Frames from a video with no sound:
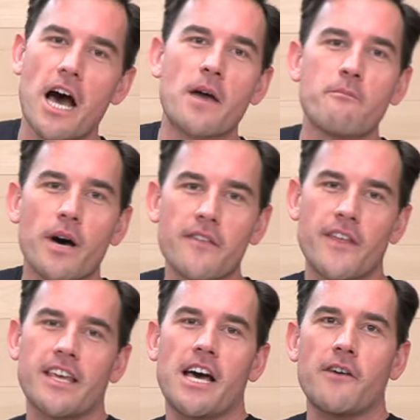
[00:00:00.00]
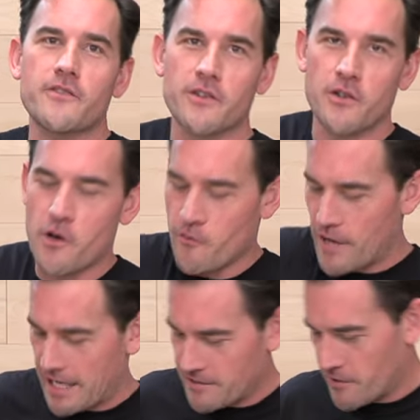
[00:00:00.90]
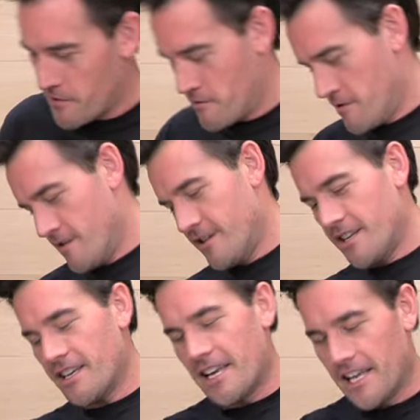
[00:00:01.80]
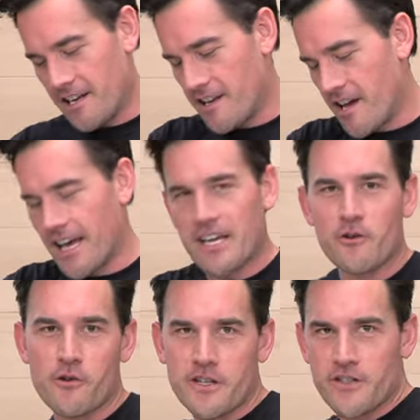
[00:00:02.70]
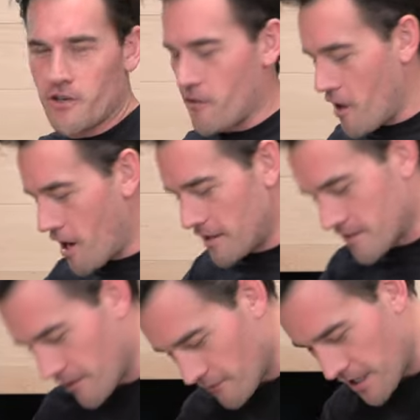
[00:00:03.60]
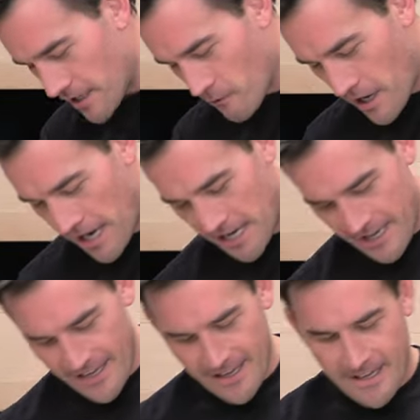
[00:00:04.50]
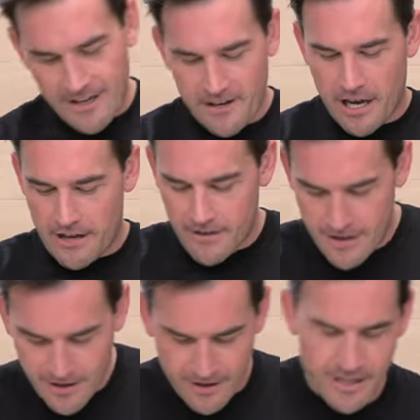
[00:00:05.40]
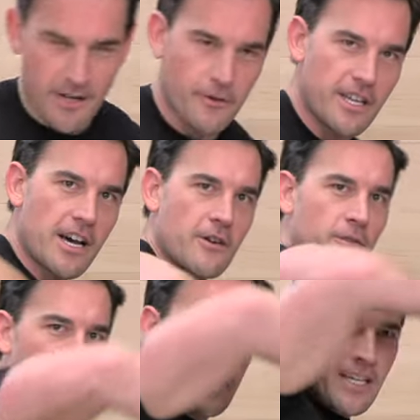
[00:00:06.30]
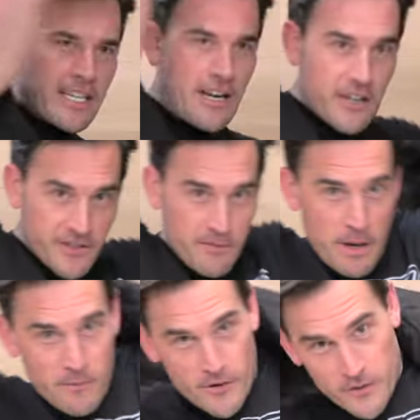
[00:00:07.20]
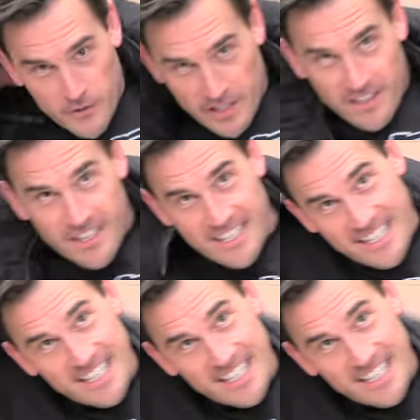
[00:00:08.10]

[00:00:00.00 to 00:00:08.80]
unbutton the cuff so it'll go faster and increase your odds of getaway. Okay, here we go. Now here's the members only look,